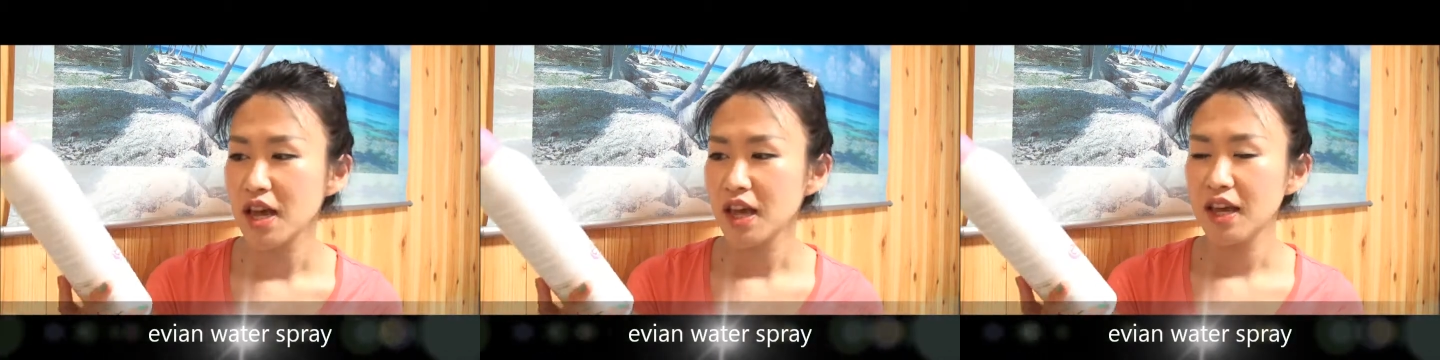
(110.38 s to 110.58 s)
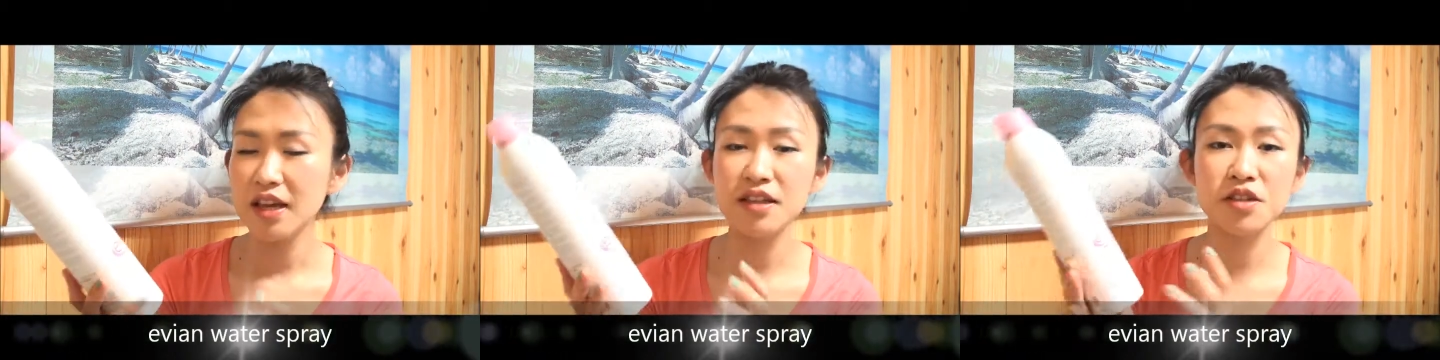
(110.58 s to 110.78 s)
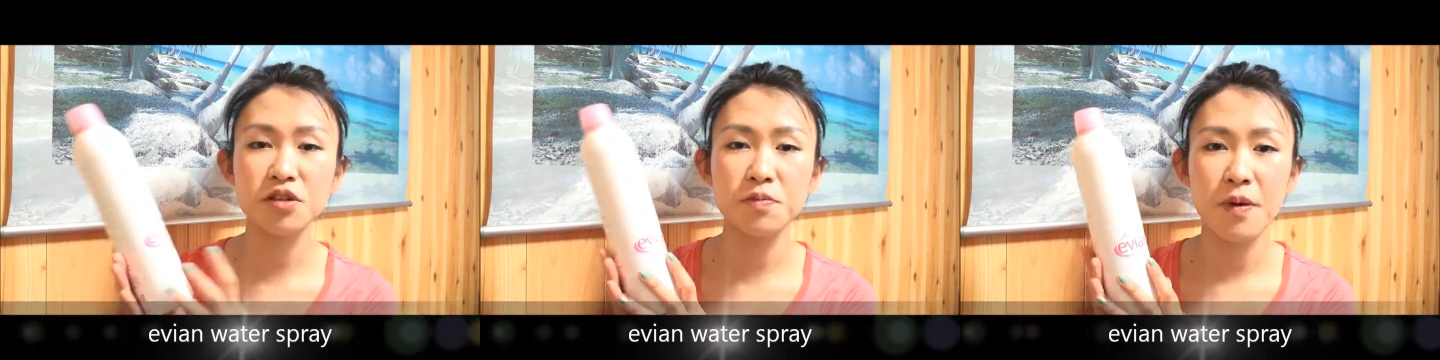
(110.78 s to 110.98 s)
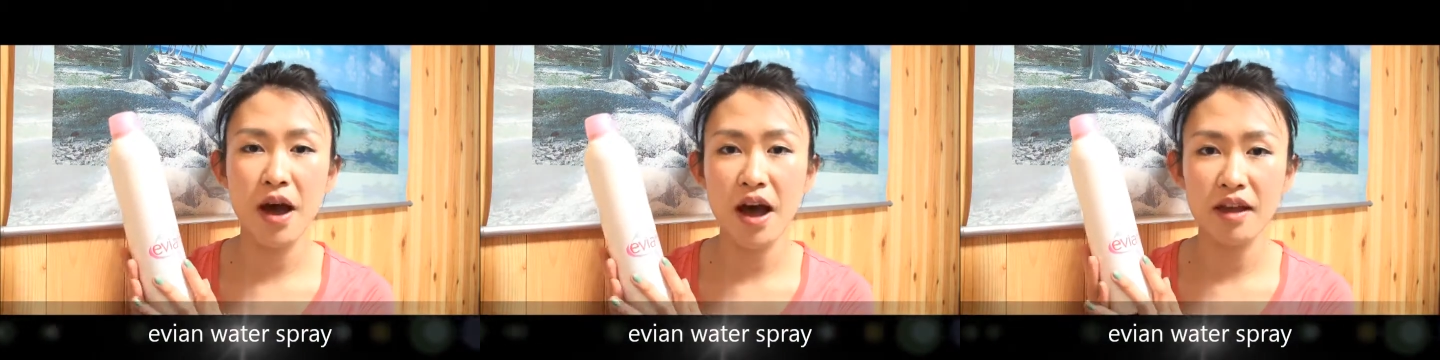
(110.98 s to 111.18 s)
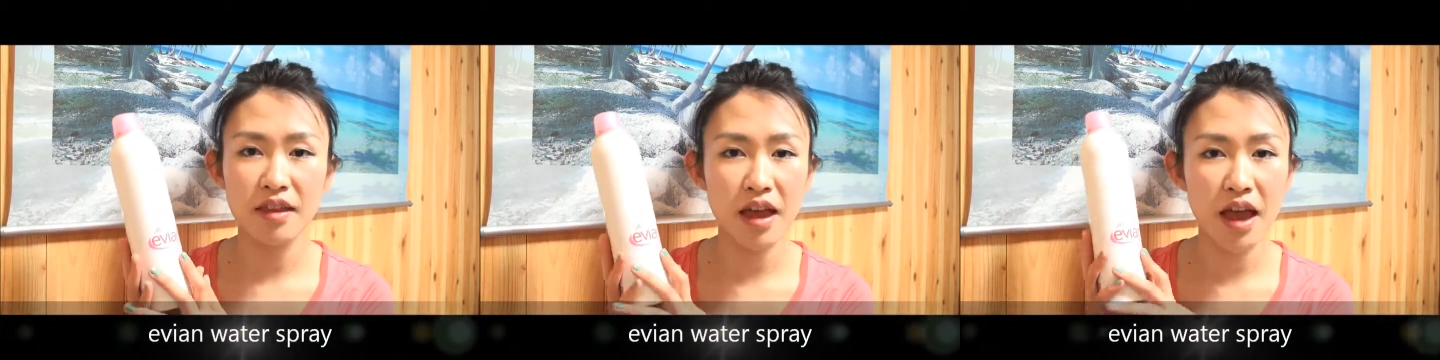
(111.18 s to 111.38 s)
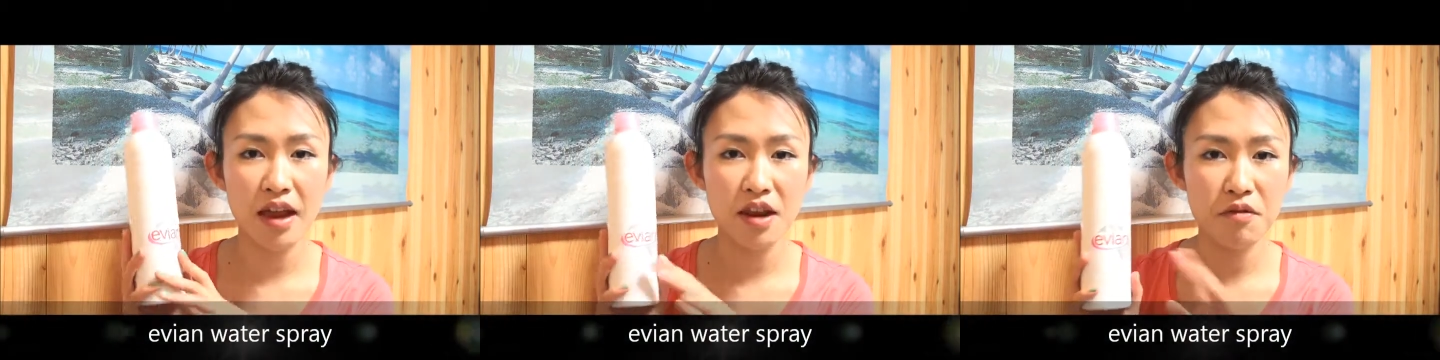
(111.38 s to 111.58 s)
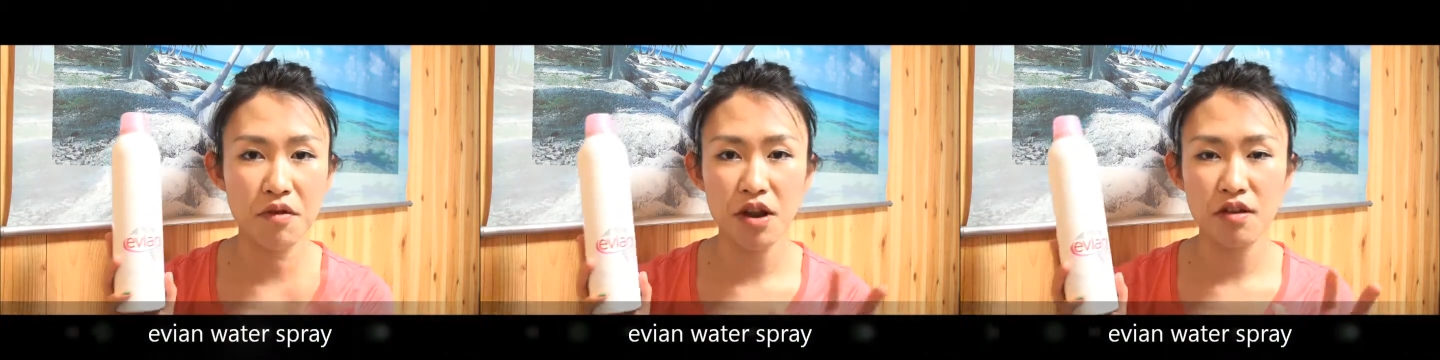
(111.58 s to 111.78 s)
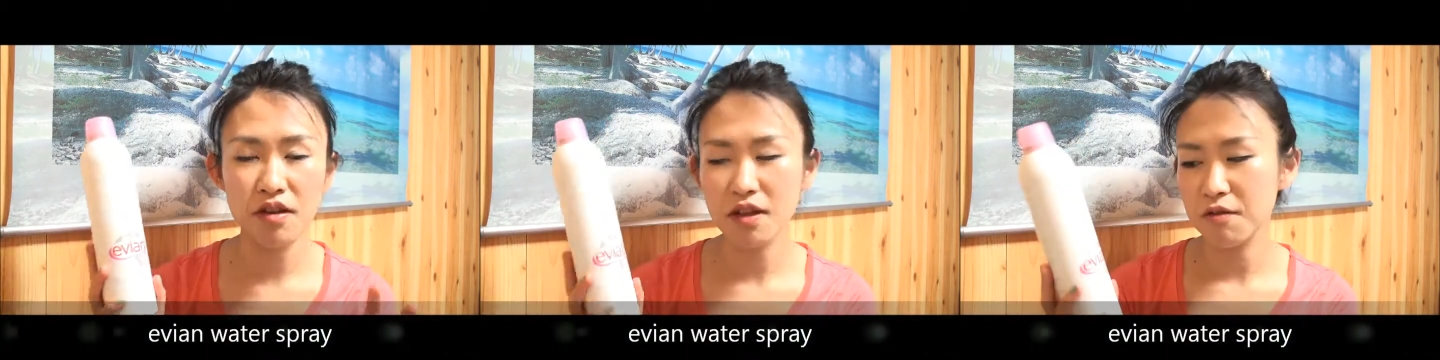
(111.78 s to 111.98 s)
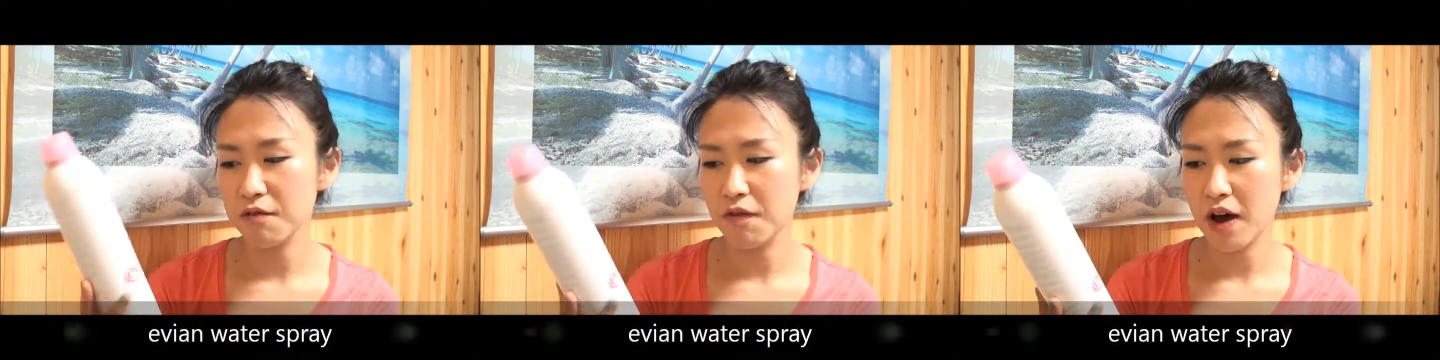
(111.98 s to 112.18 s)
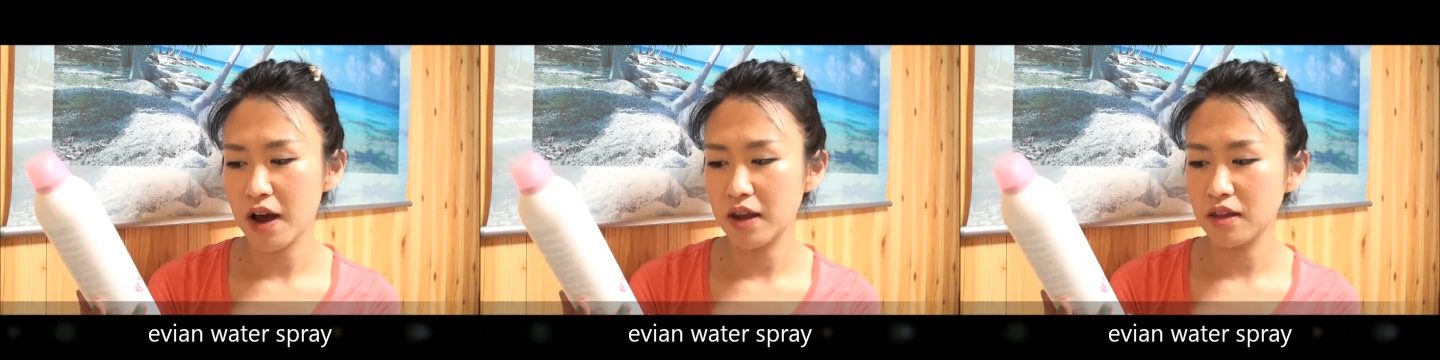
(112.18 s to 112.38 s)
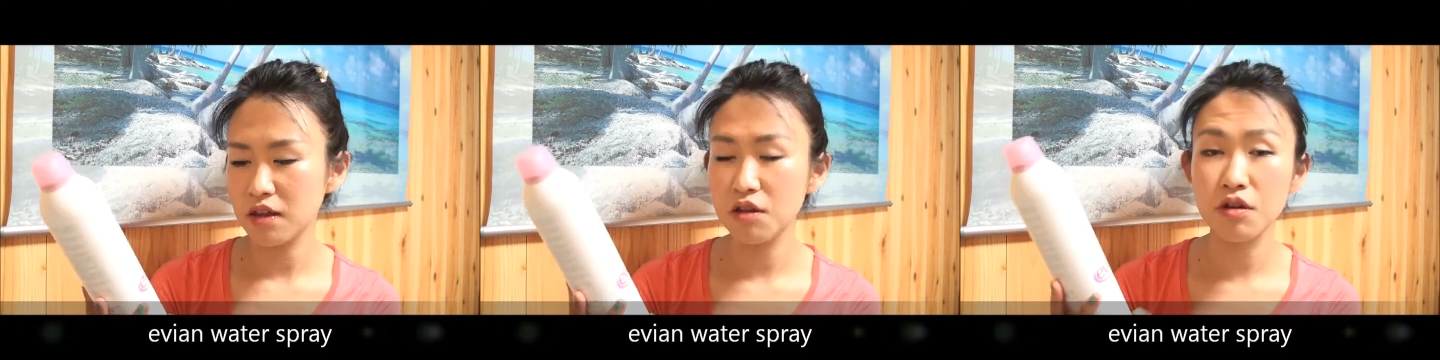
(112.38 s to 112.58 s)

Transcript: In Japan, anywhere you can find.